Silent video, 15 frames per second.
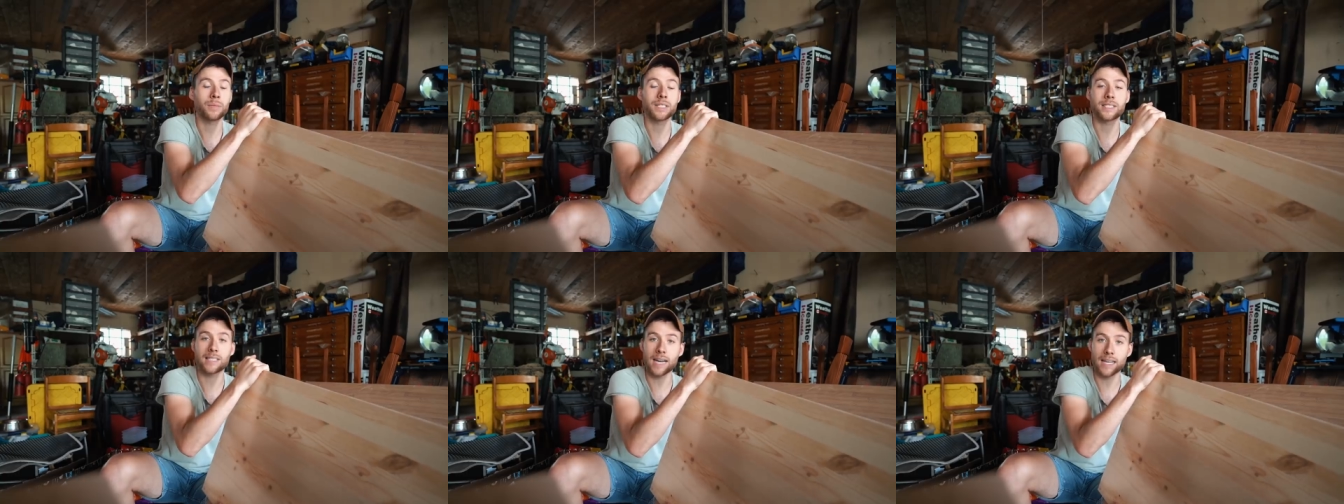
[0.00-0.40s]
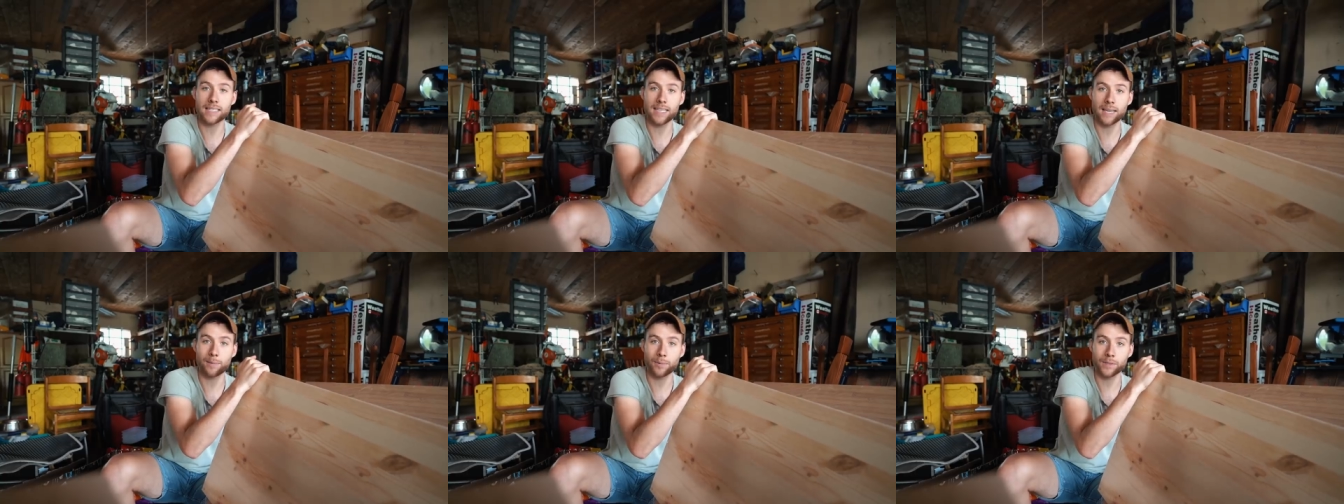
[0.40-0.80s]
the side
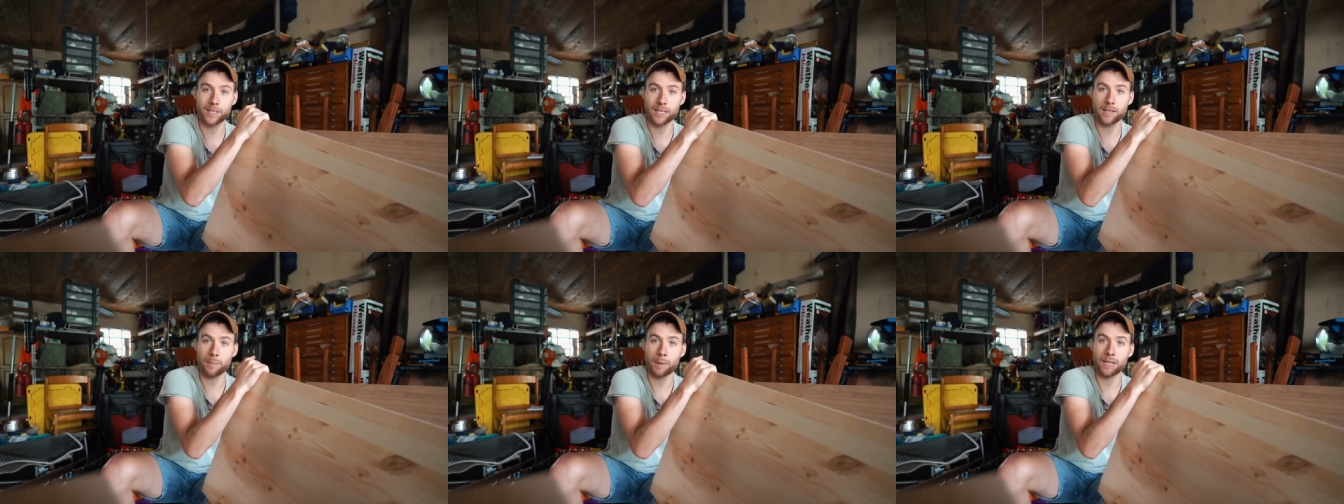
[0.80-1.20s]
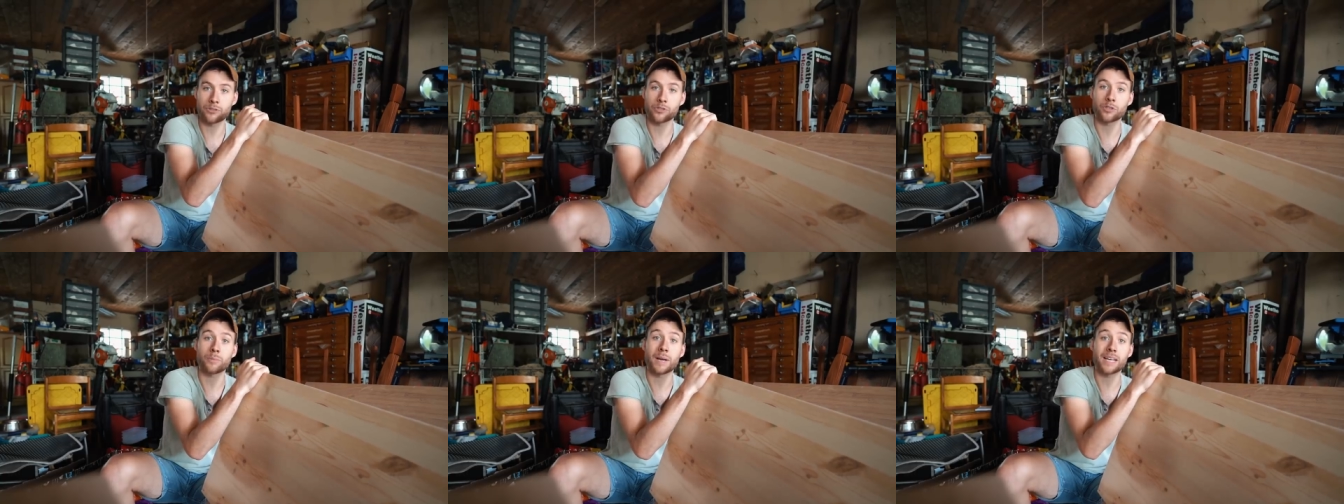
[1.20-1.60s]
tables in the
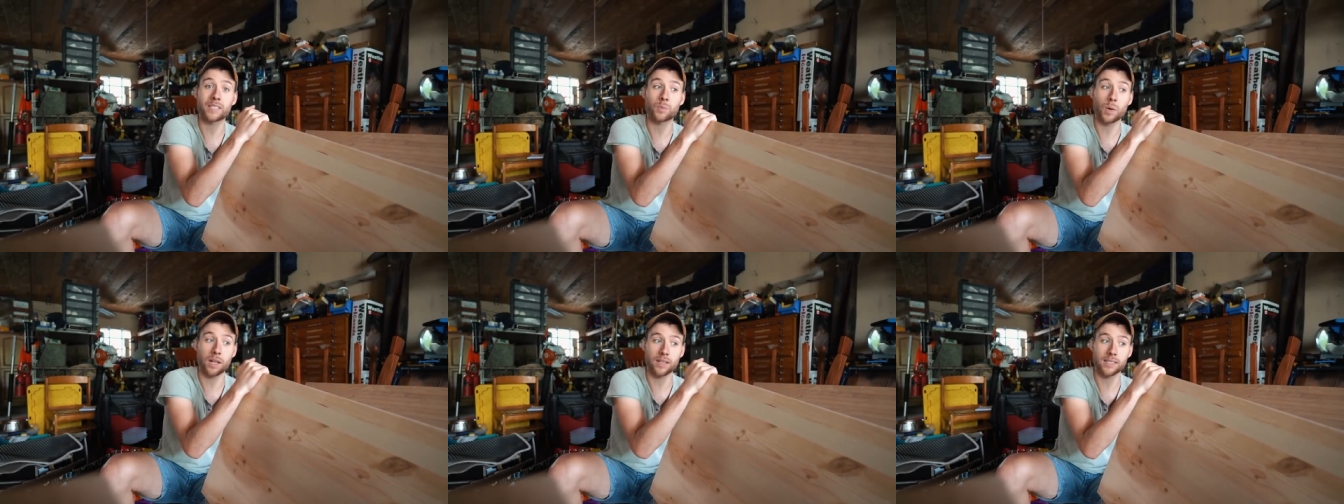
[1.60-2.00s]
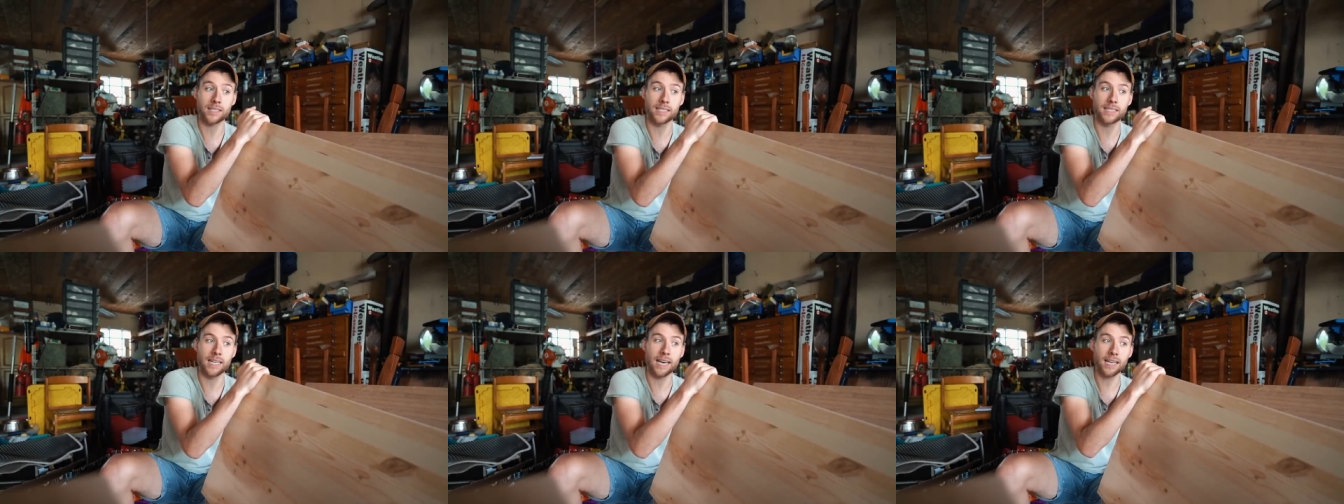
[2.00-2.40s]
bedroom, as well as
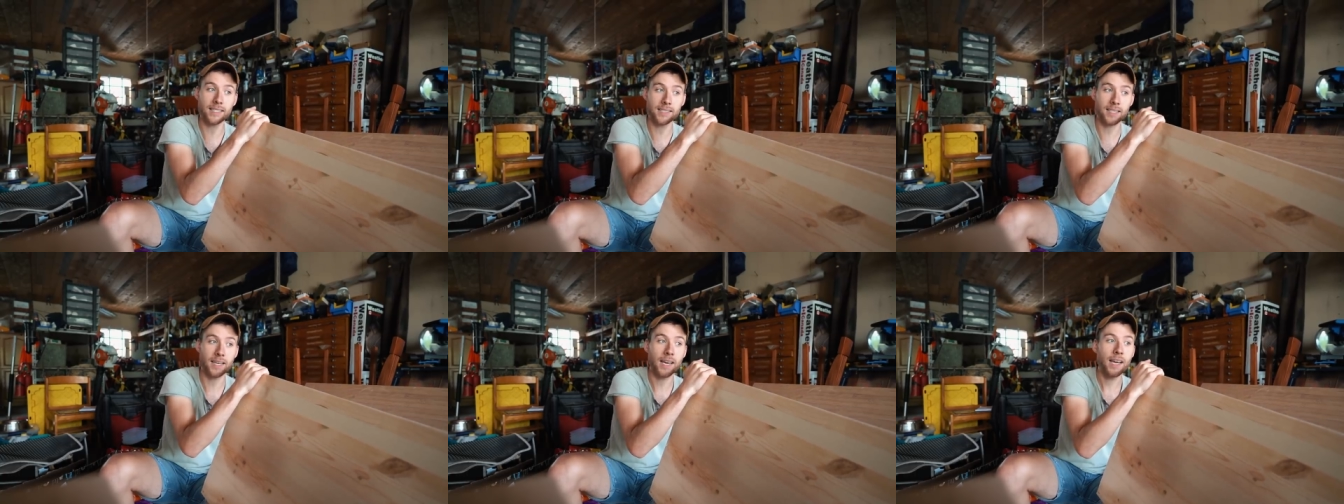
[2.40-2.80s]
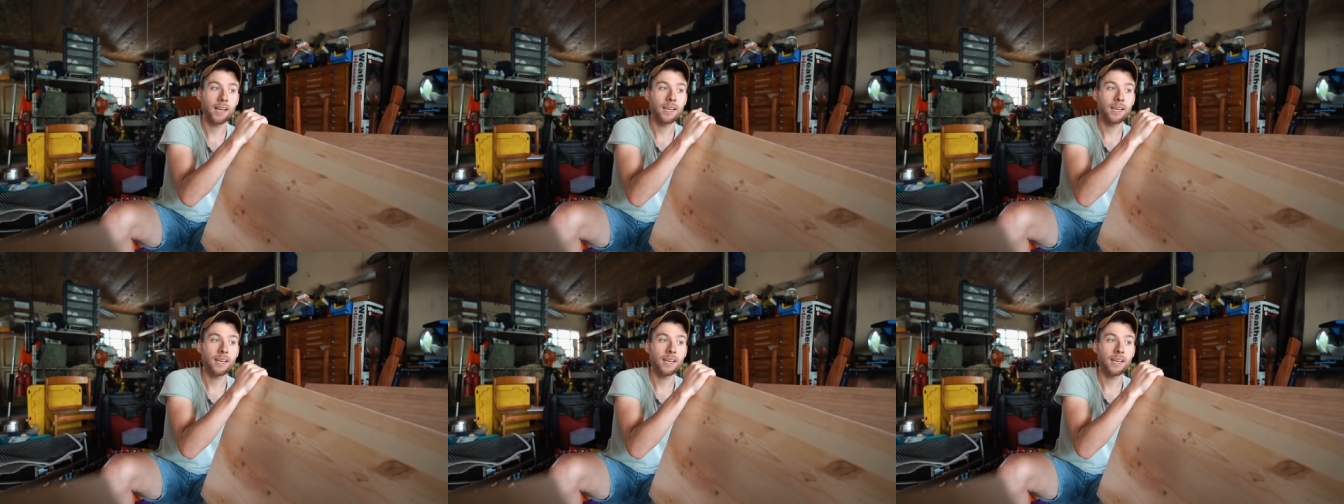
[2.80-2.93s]
the desk.